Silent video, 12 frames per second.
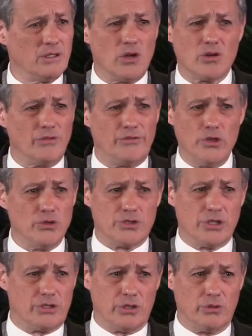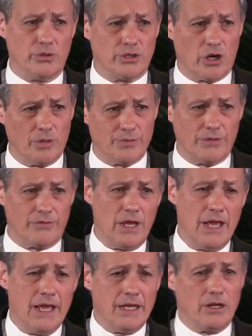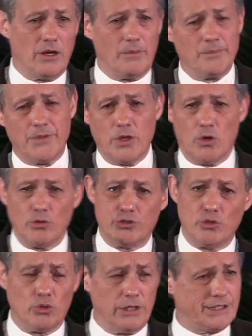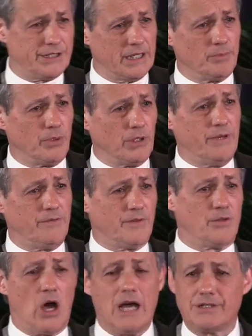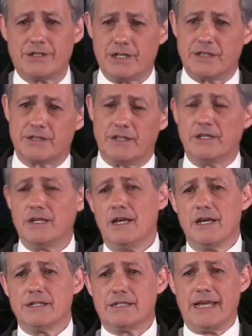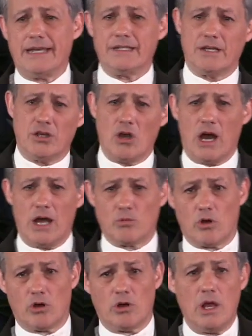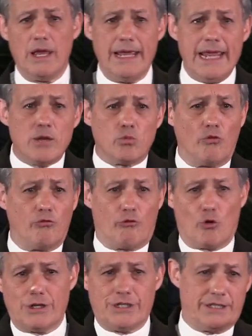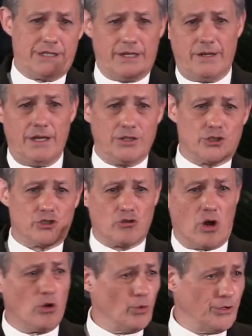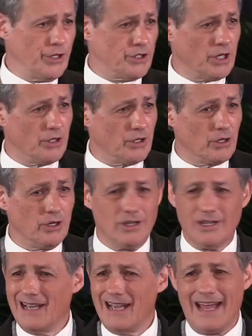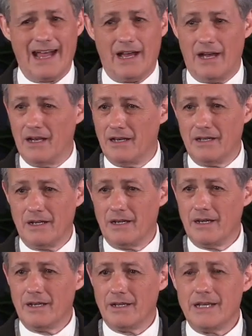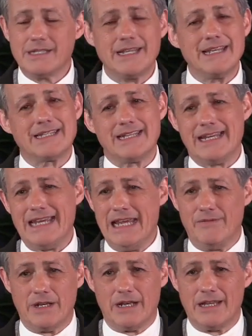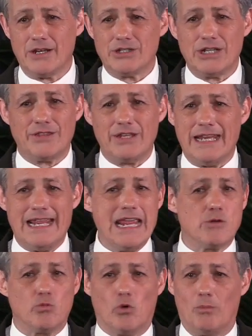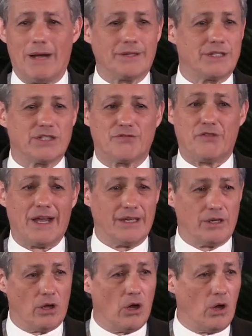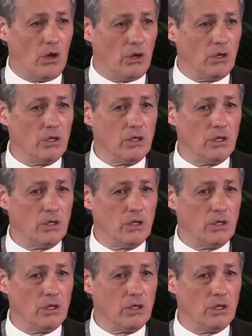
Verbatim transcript: Don't confuse the two in terms of, you know, the old dualistic belief of Gnostics that Satan and God were equal forces in, in struggle with each other. Uh uh-uh. uh This isn't even, there's nothing equal about this fight at all.